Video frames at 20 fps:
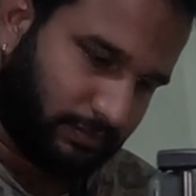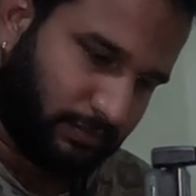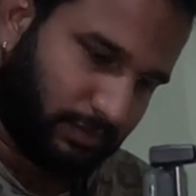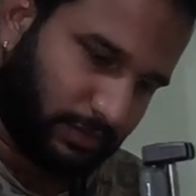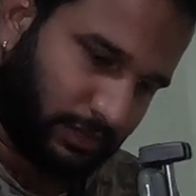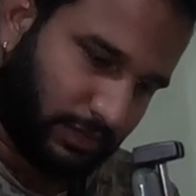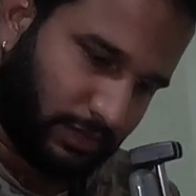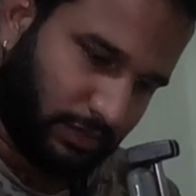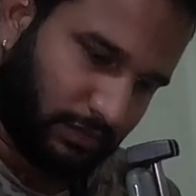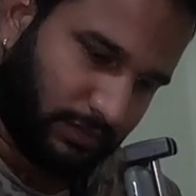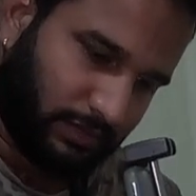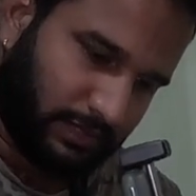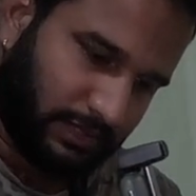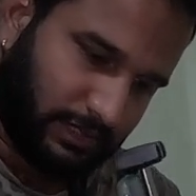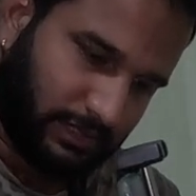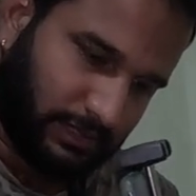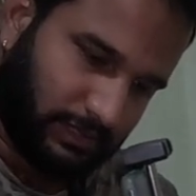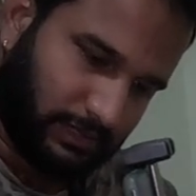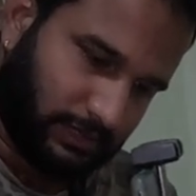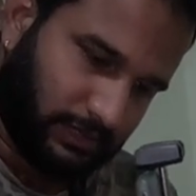put it over
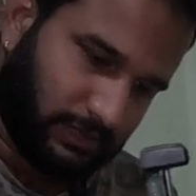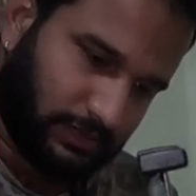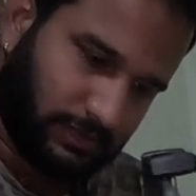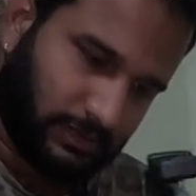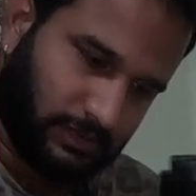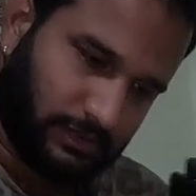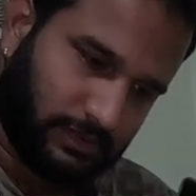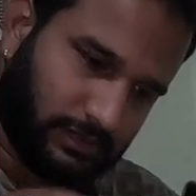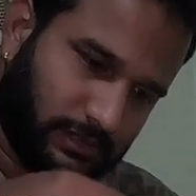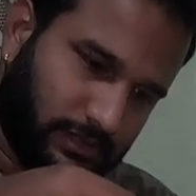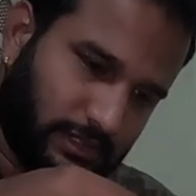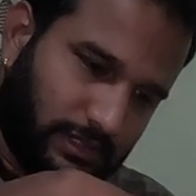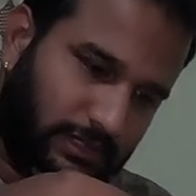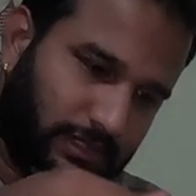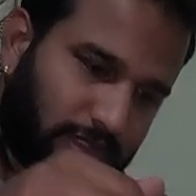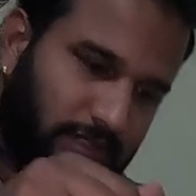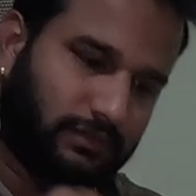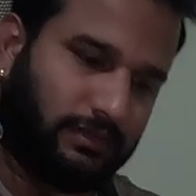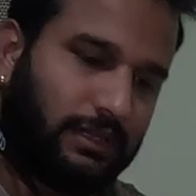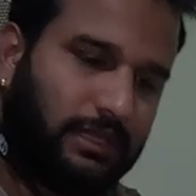here in
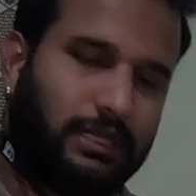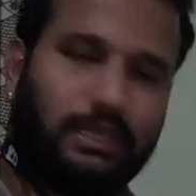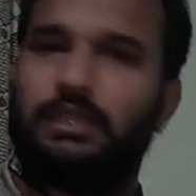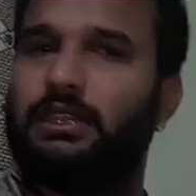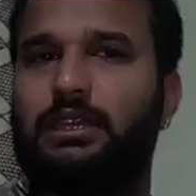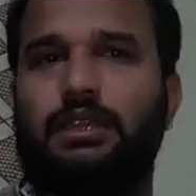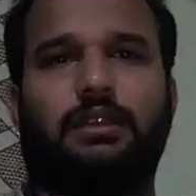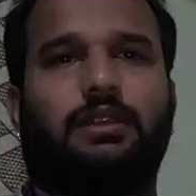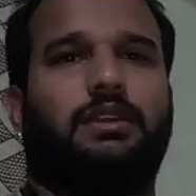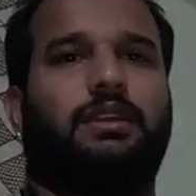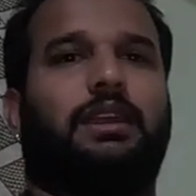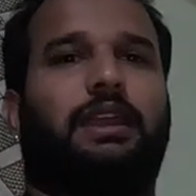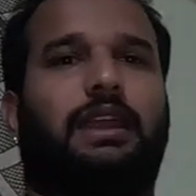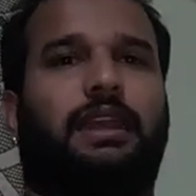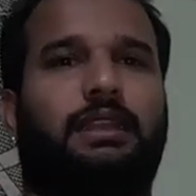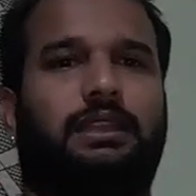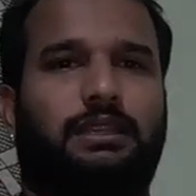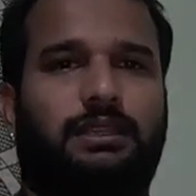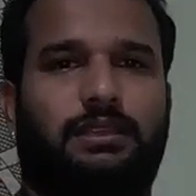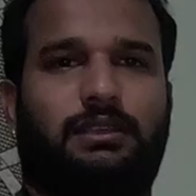this way
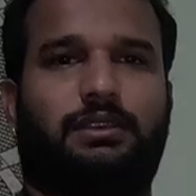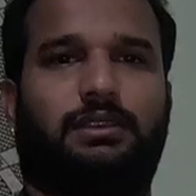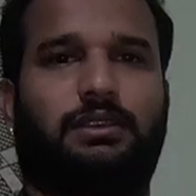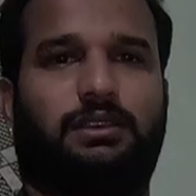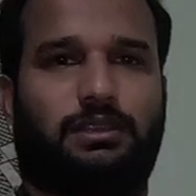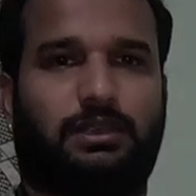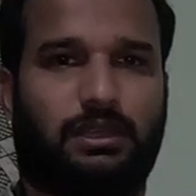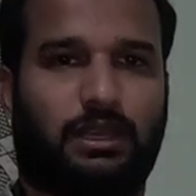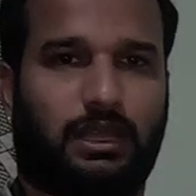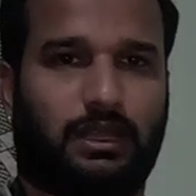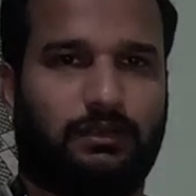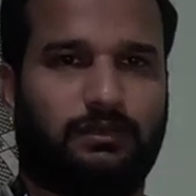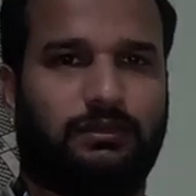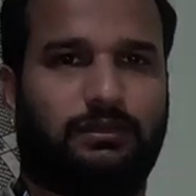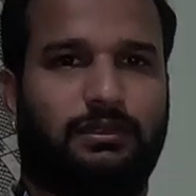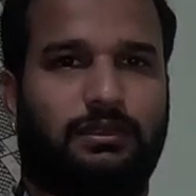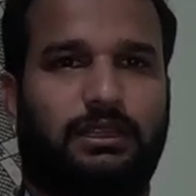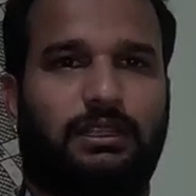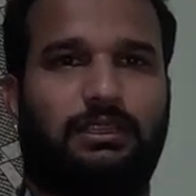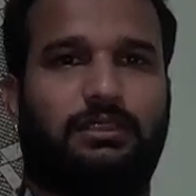and now
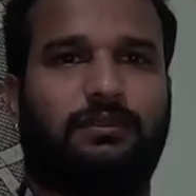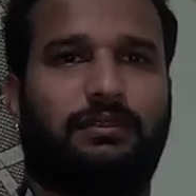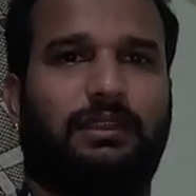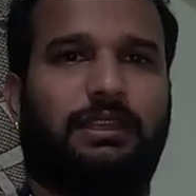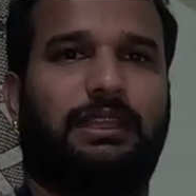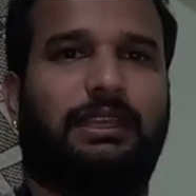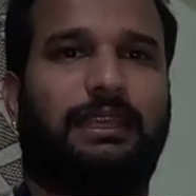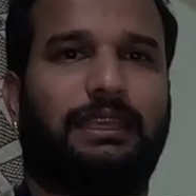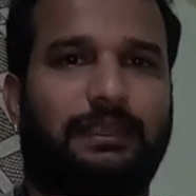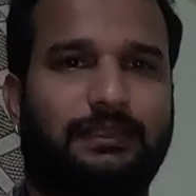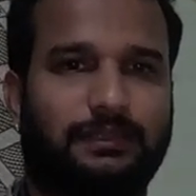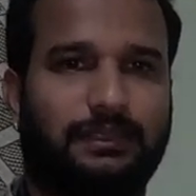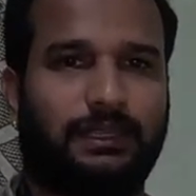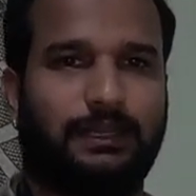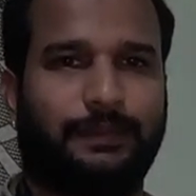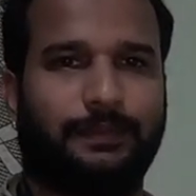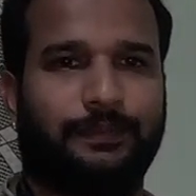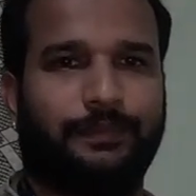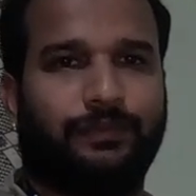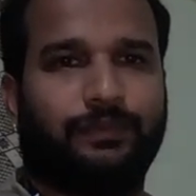it's very
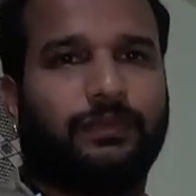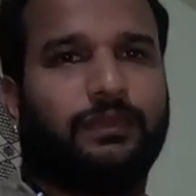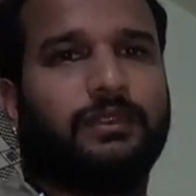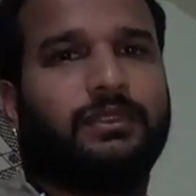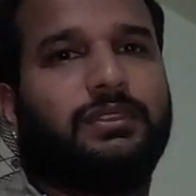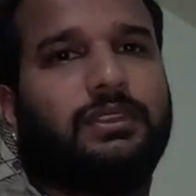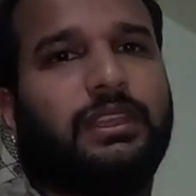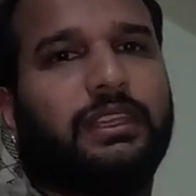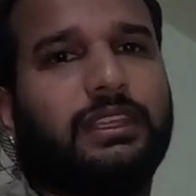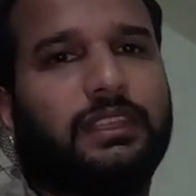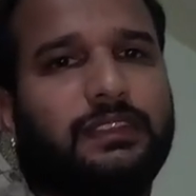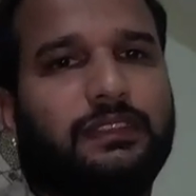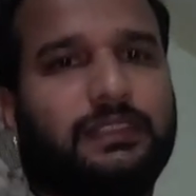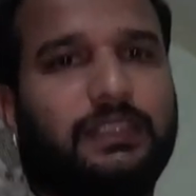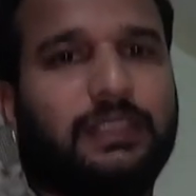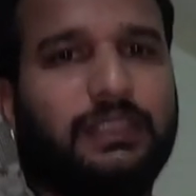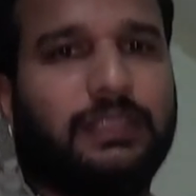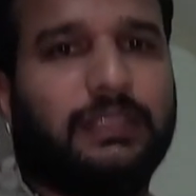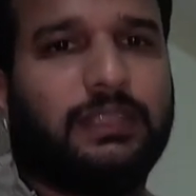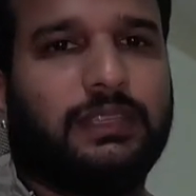easy so you can
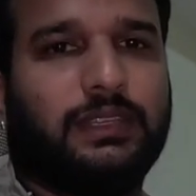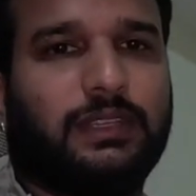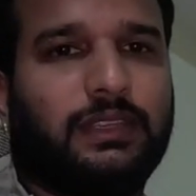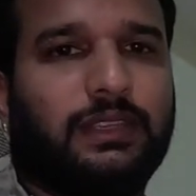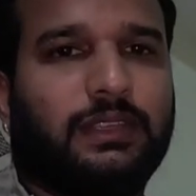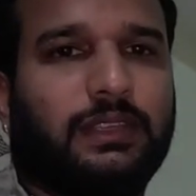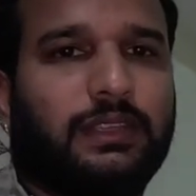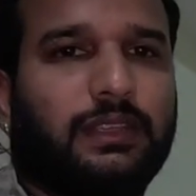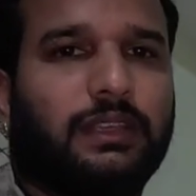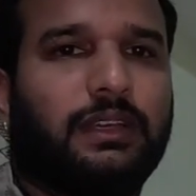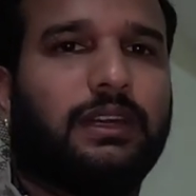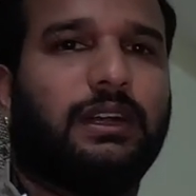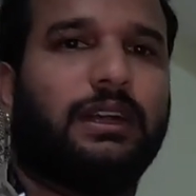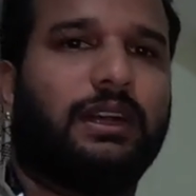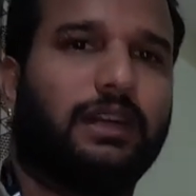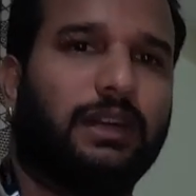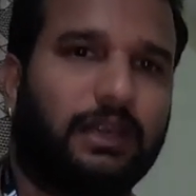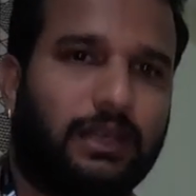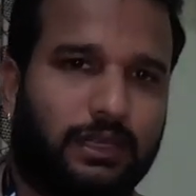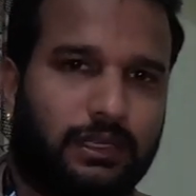see
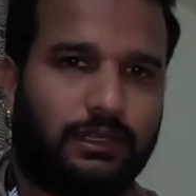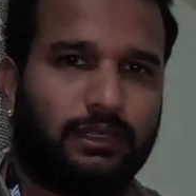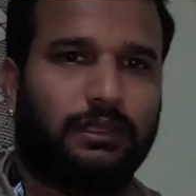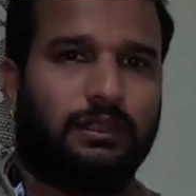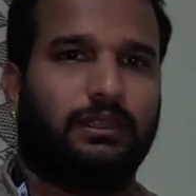uh,